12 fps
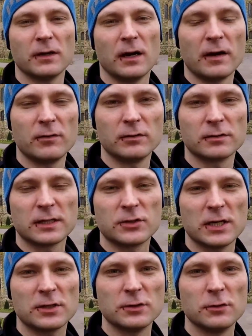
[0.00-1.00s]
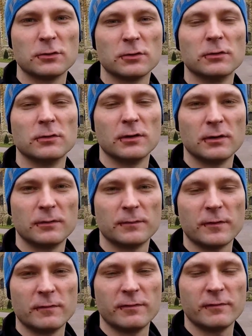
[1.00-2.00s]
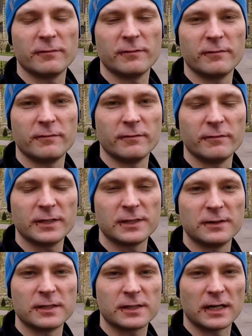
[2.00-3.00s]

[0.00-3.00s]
I will suggest you to visit this